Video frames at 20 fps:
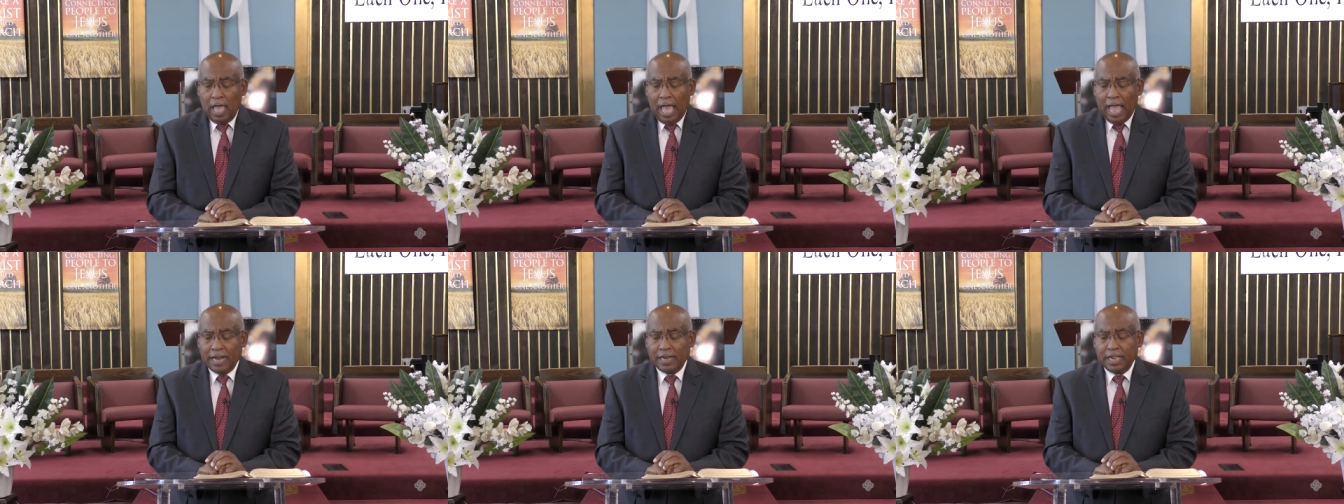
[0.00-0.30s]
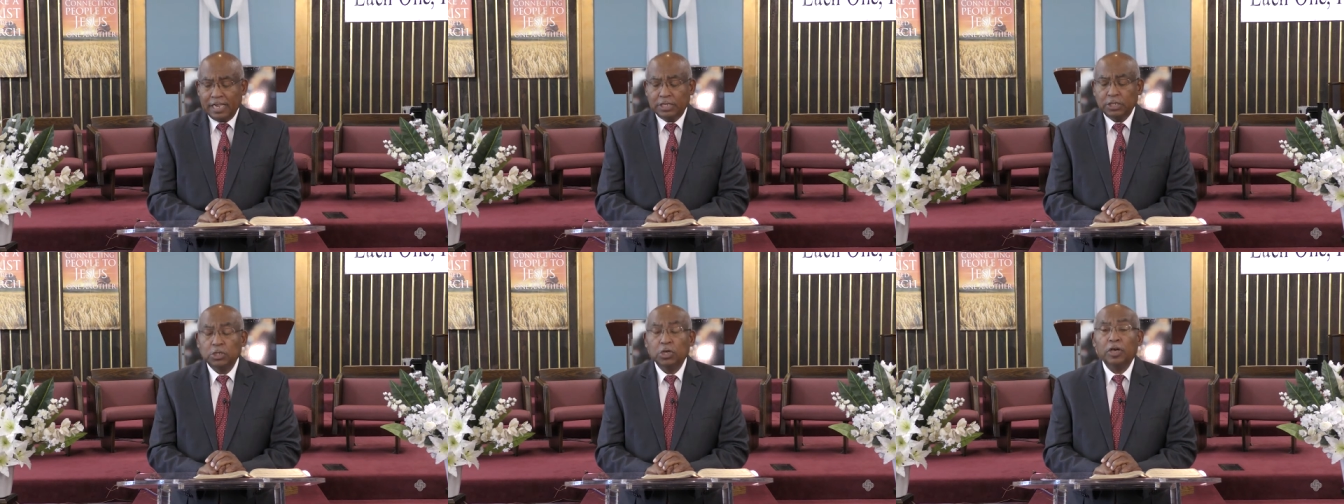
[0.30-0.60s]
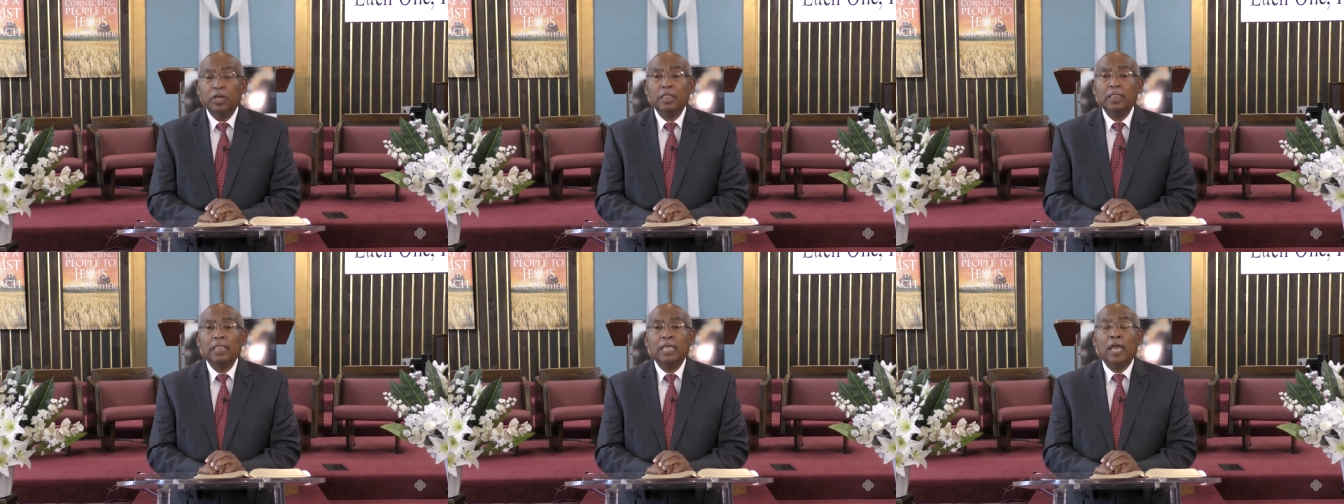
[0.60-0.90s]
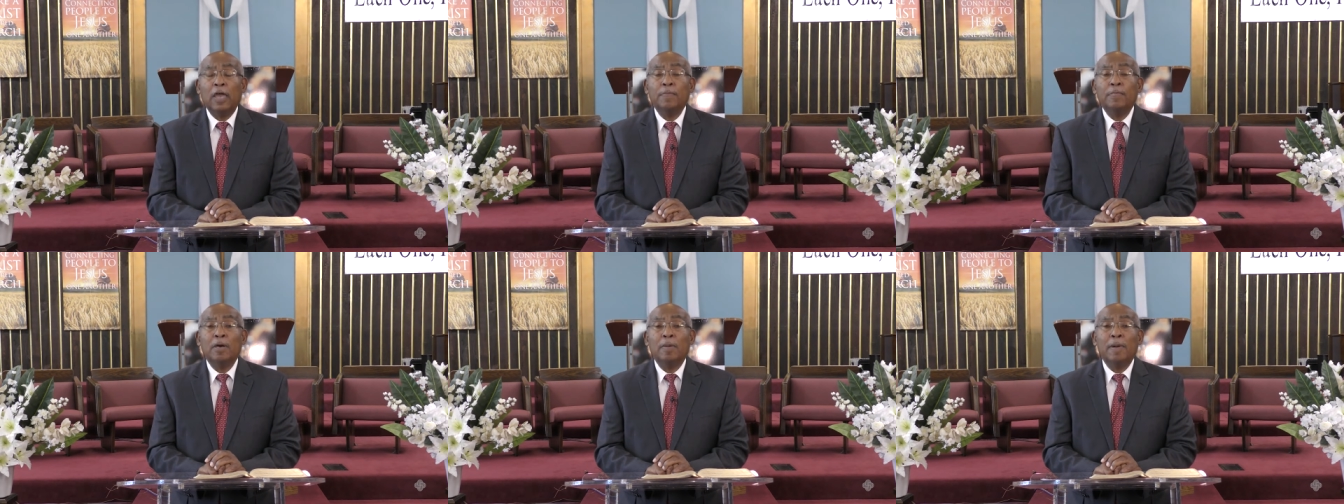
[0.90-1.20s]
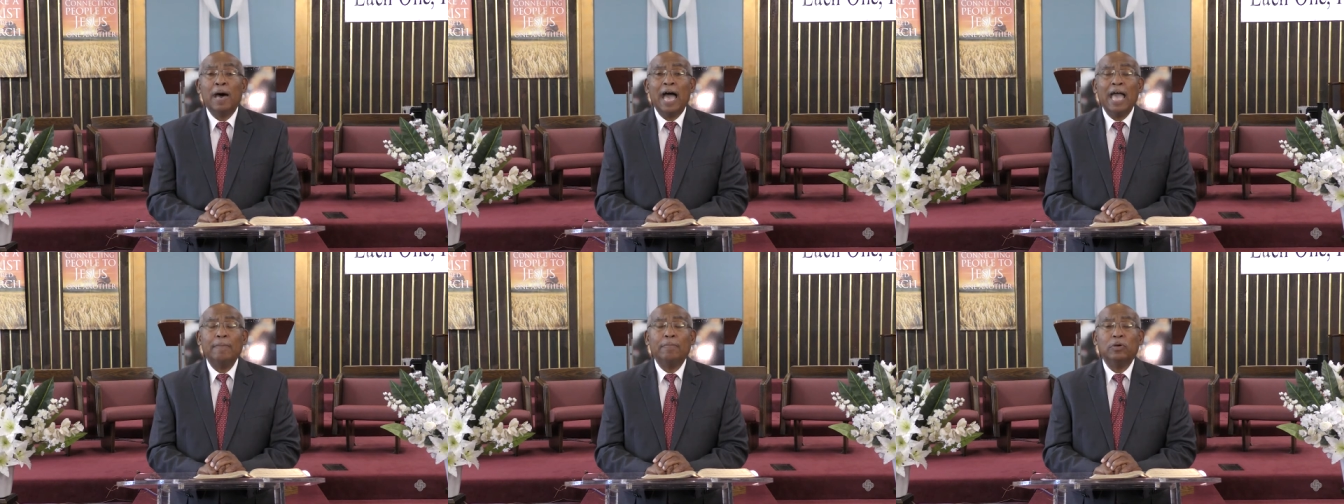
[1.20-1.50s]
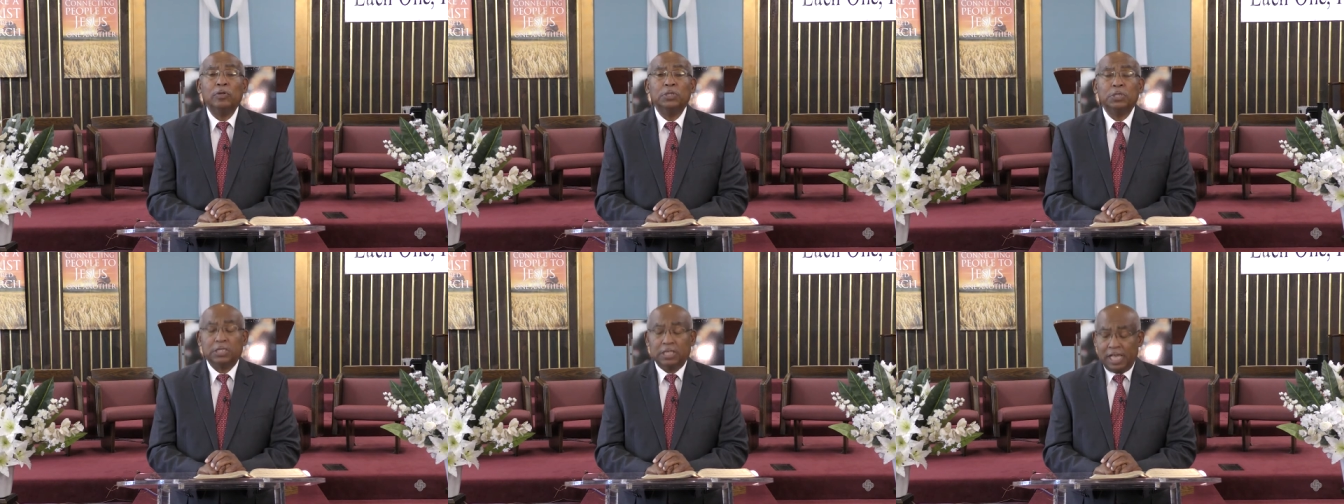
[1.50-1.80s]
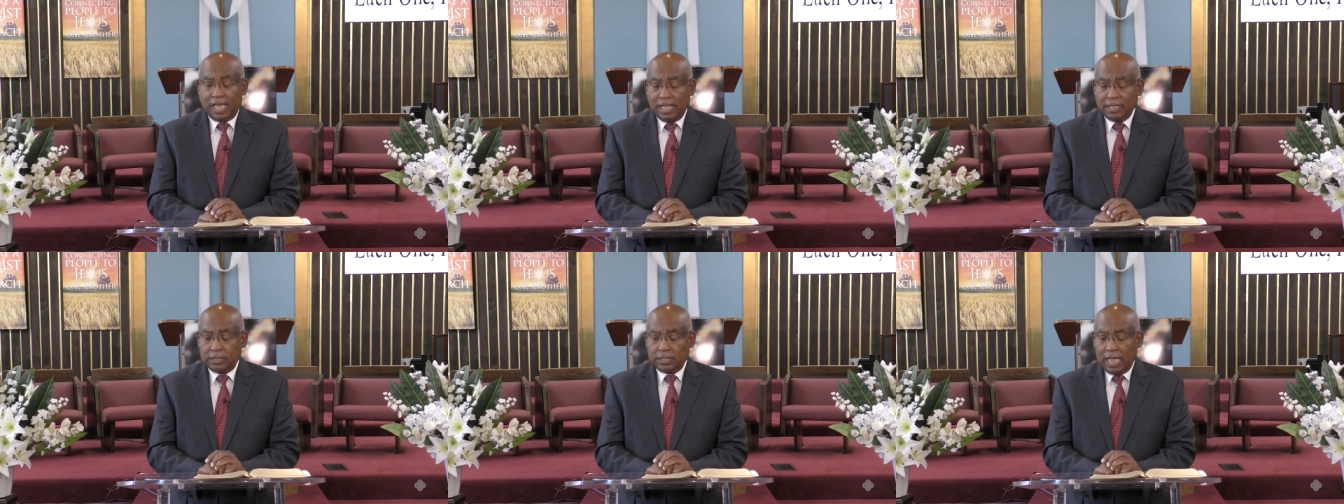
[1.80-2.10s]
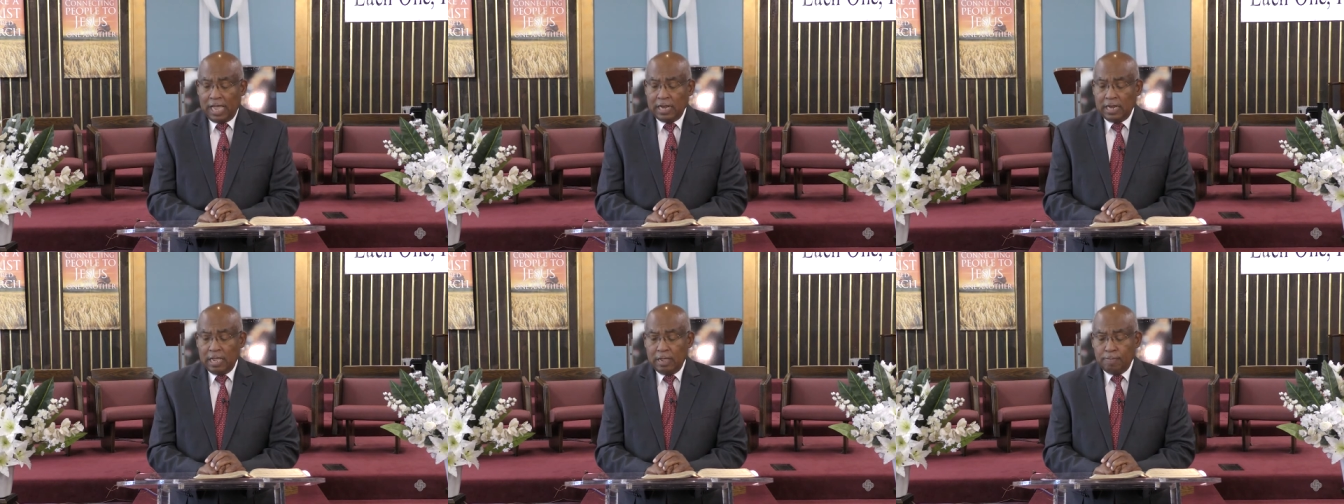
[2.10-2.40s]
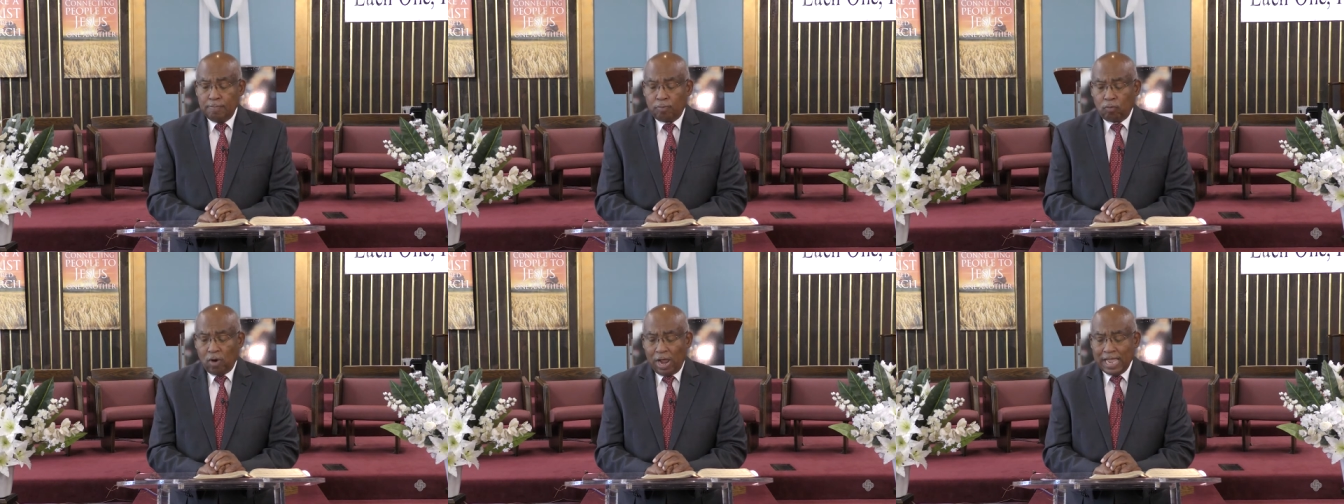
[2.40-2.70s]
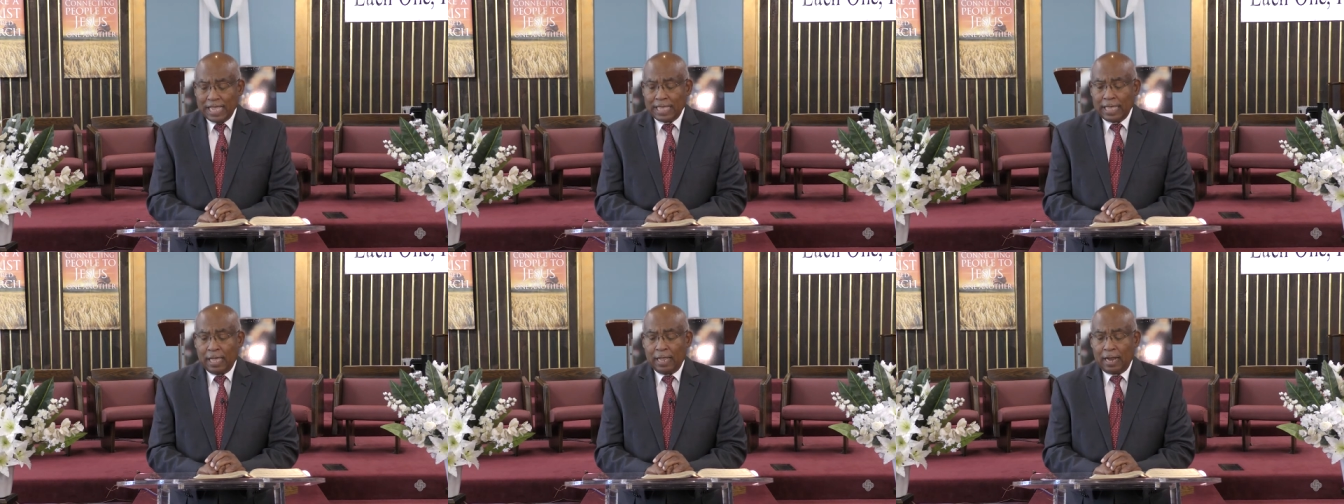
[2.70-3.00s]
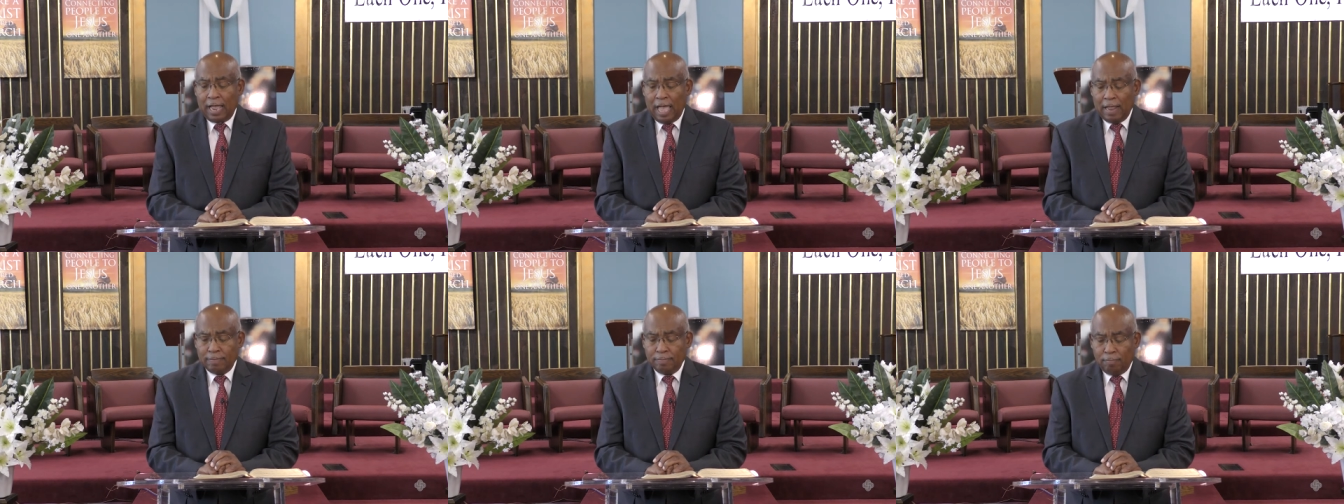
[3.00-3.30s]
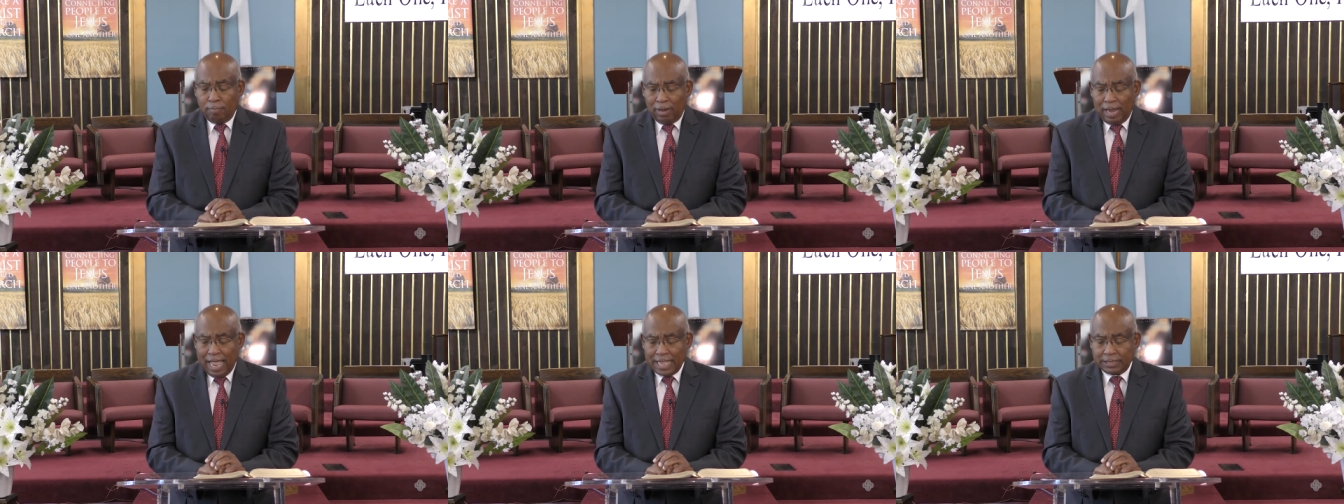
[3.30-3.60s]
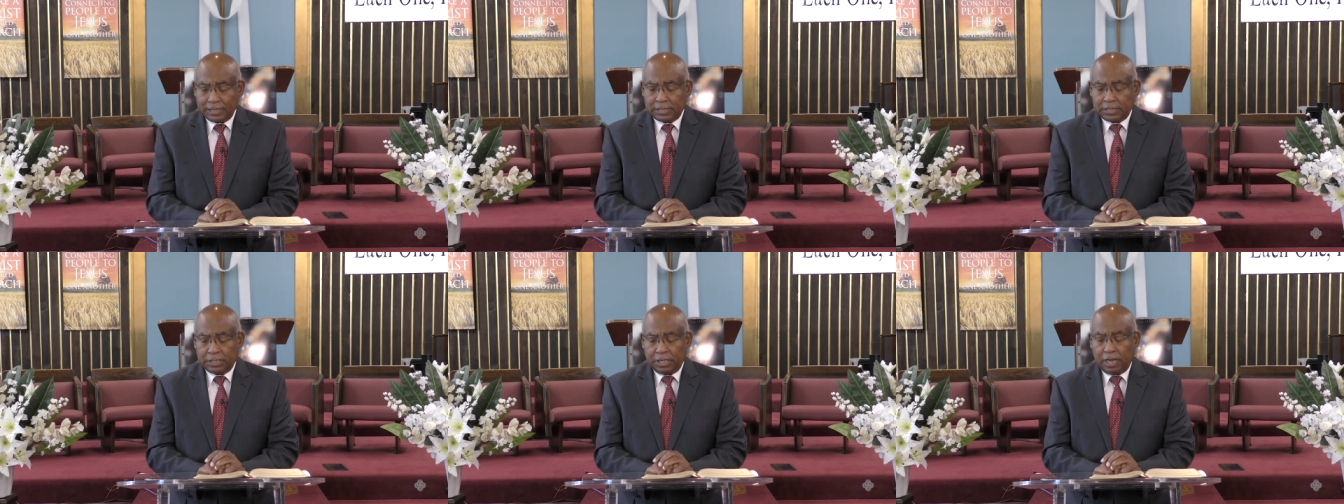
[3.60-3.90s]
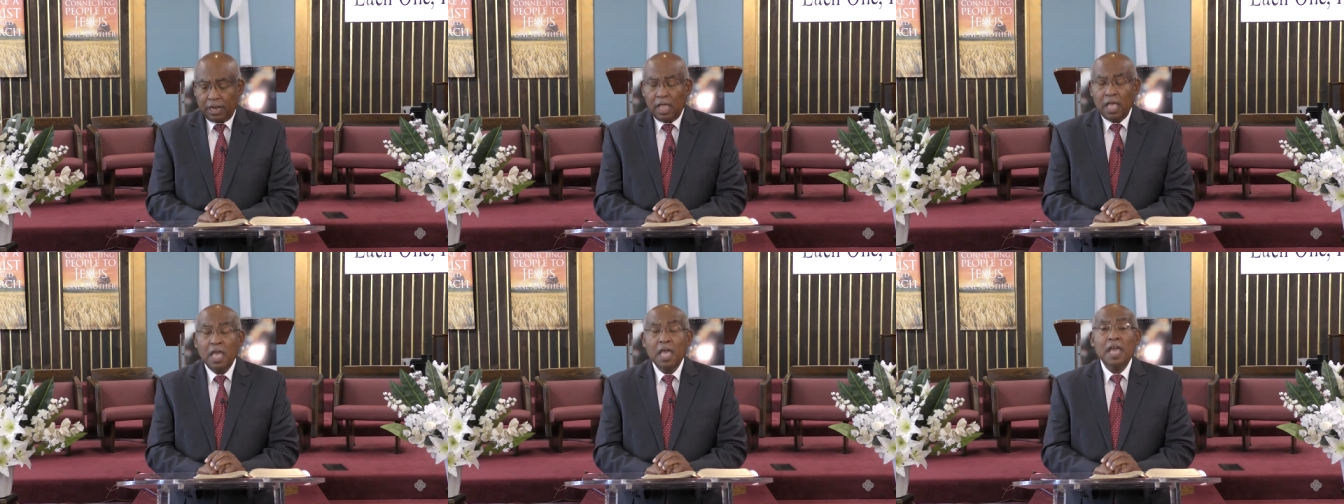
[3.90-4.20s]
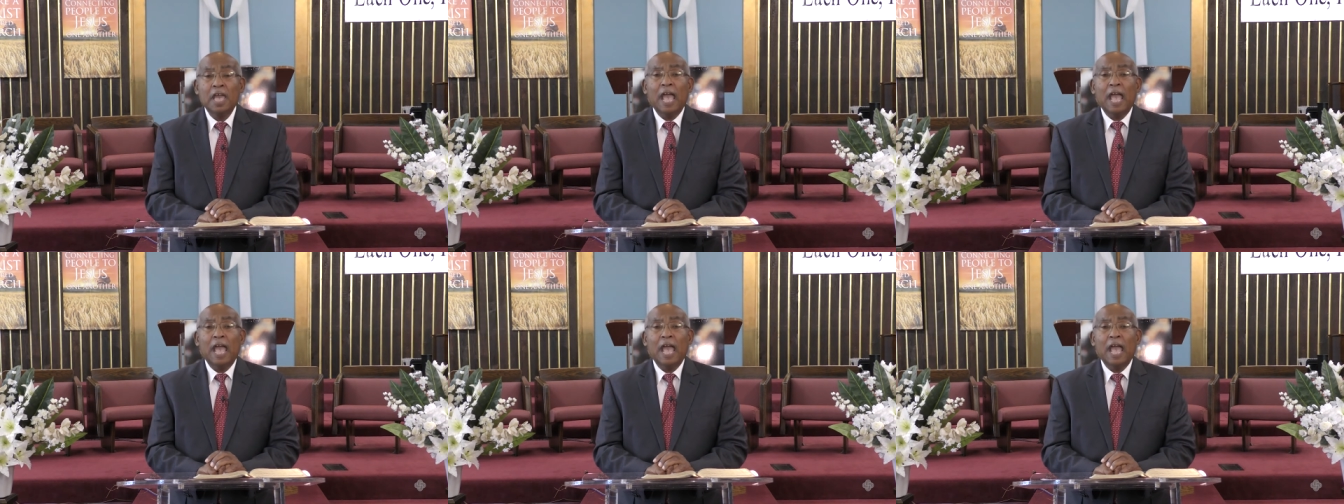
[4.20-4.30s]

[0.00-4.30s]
And he took them, the Bible says, and he brake it and blessed it.